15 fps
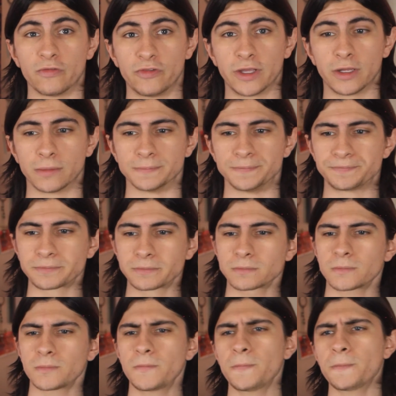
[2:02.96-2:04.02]
film.
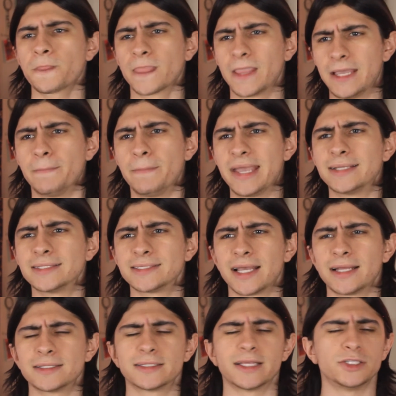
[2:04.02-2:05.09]
It makes
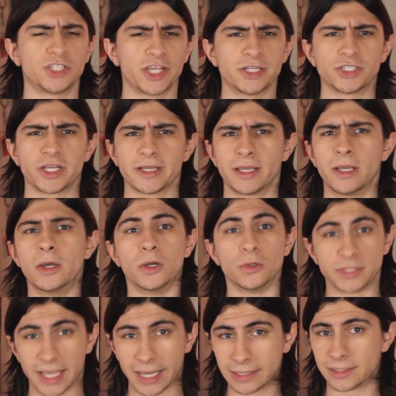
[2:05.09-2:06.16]
sense that JJ,
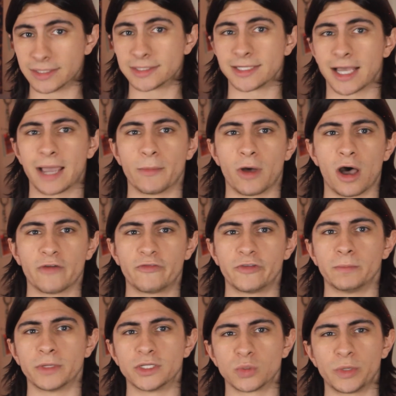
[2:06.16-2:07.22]
who's had this time off in
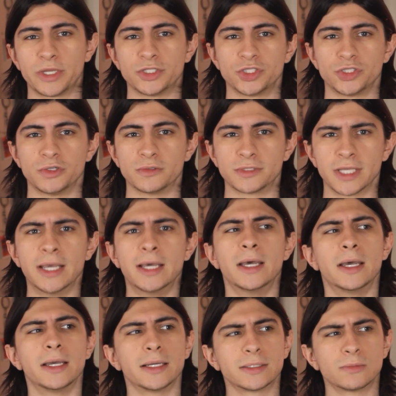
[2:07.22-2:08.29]
between shoots,
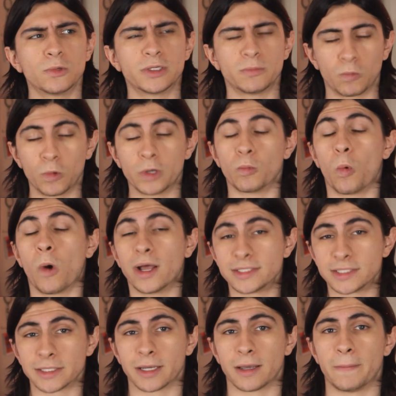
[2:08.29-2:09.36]
would want
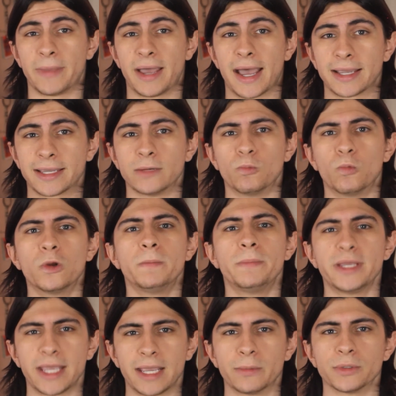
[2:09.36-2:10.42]
to come back and would
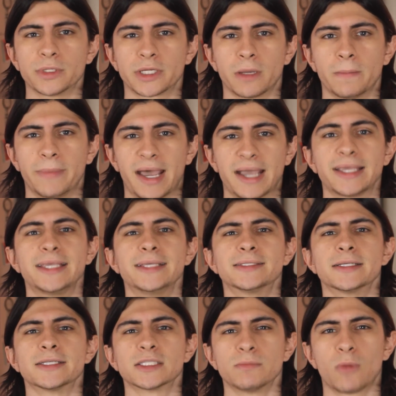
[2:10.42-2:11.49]
be able to come back. He's
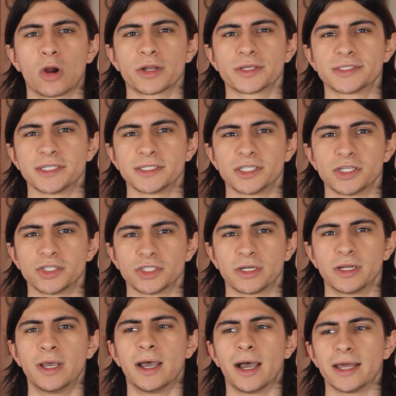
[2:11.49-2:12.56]
the smartest decision,
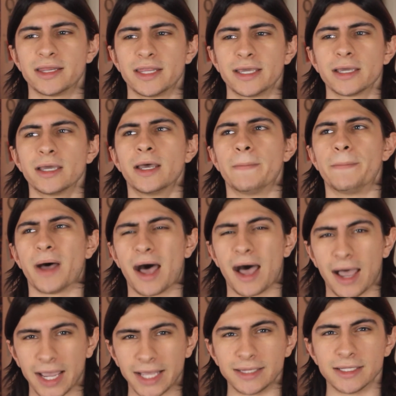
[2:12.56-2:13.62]
I think,
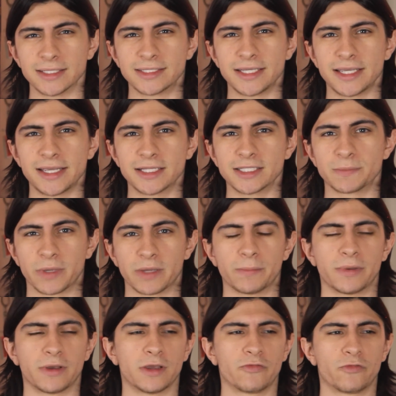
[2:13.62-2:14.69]
behind the scenes, but
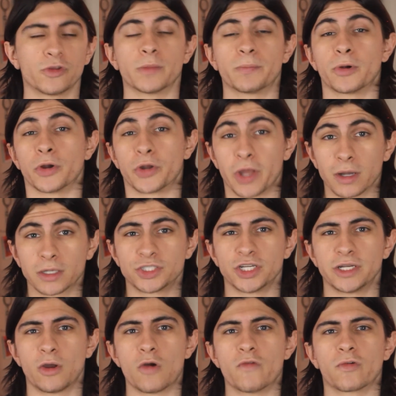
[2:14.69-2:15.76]
for the
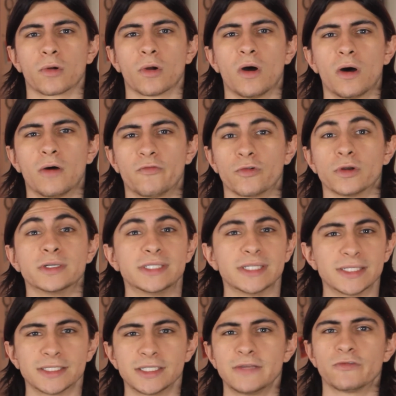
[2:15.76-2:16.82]
production overall, for
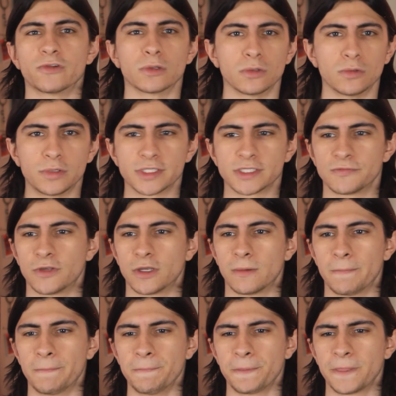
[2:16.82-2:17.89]
Disney, for
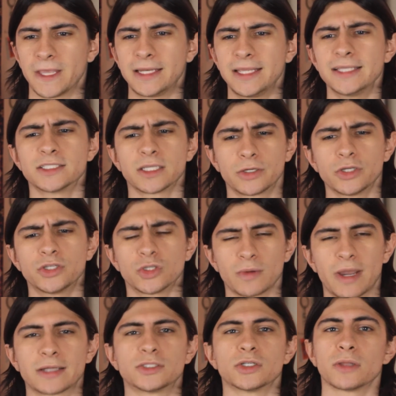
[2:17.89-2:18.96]
Lucasfilm, and he's a good
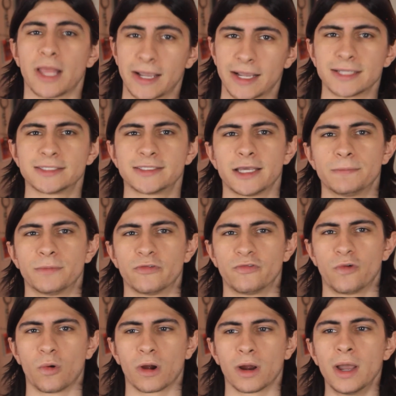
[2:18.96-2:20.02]
director, like I said
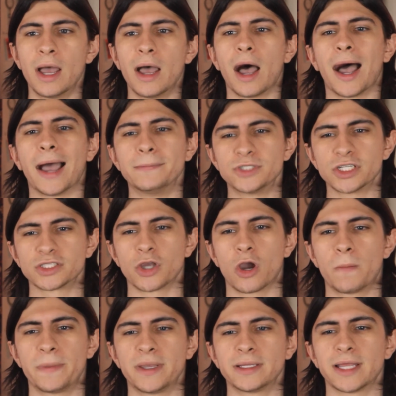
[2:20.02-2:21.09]
before. I'm just
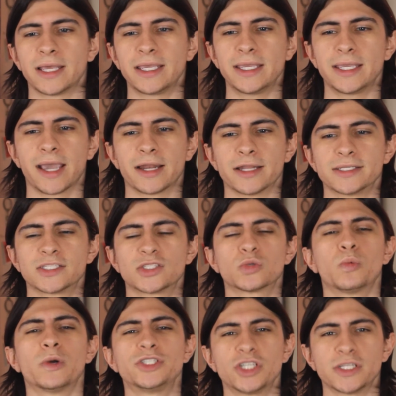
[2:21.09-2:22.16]
hoping that he kind of
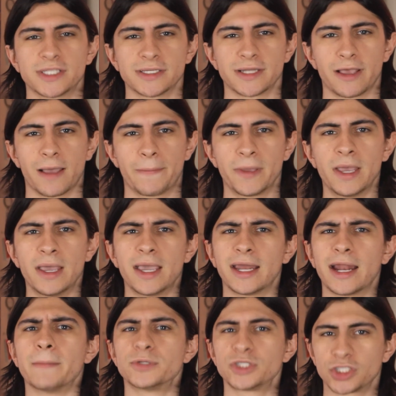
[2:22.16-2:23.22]
switches it up,
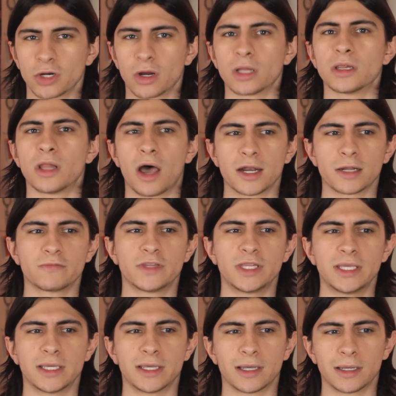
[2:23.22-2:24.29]
and I'm sure a lot of
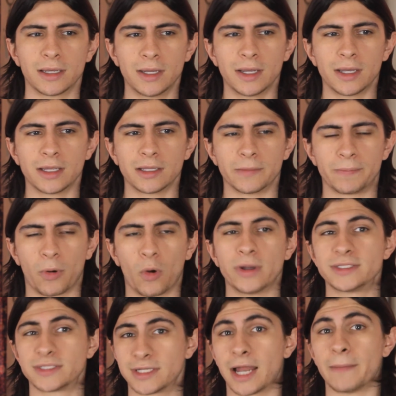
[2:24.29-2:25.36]
the
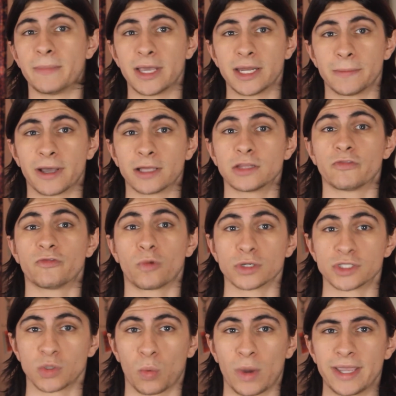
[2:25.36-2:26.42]
points that I made about The
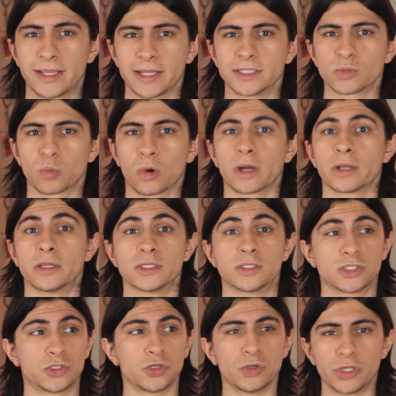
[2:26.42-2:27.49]
Force Awakens were the
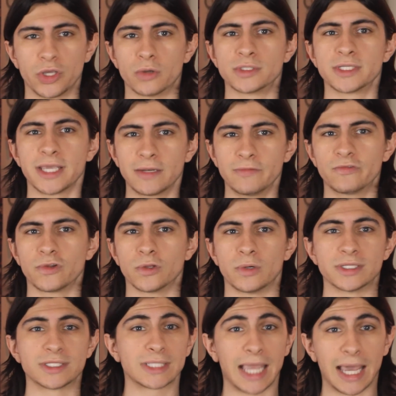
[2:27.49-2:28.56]
studio's
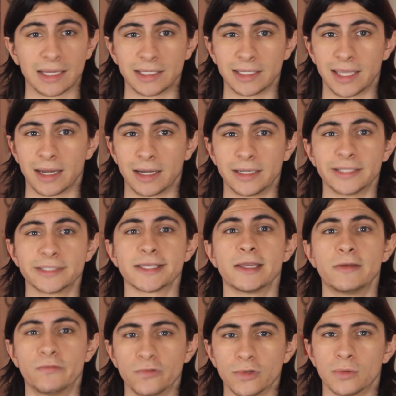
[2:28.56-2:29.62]
influence, Kathy Kennedy's
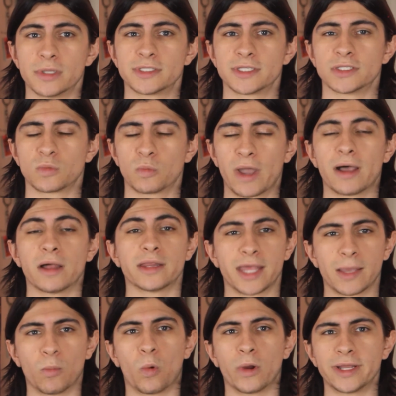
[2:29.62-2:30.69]
influence as well,
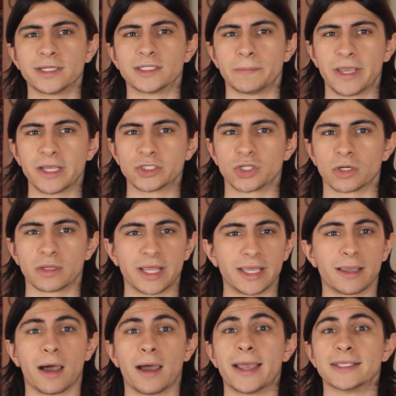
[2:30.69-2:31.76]
them wanting to make sure they
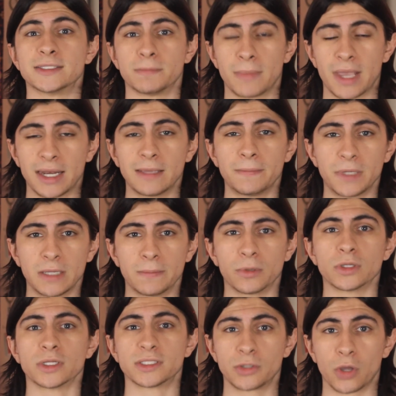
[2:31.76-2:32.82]
got as many
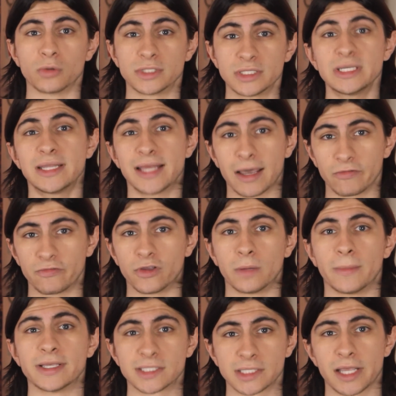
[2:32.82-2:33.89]
people to go see that
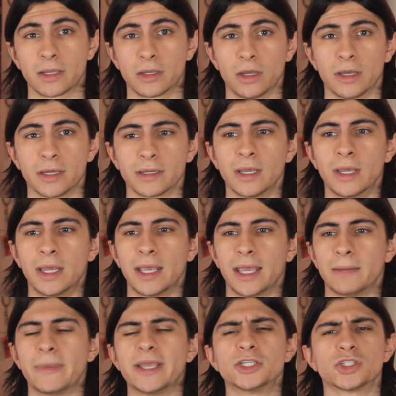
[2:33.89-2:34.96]
film as they could,
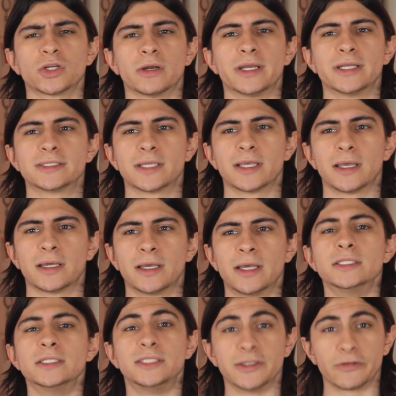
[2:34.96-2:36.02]
and make sure it's
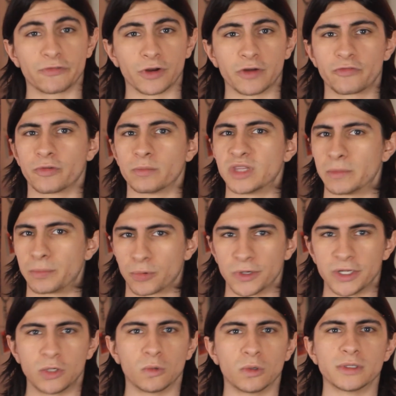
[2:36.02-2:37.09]
different from the
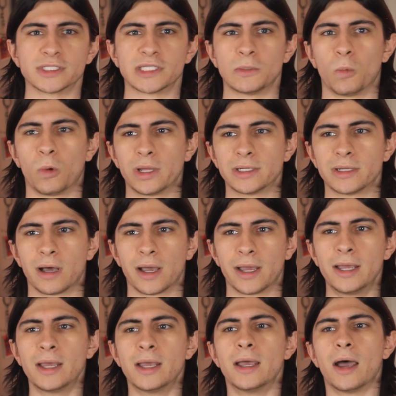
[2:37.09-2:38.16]
prequels and whatnot.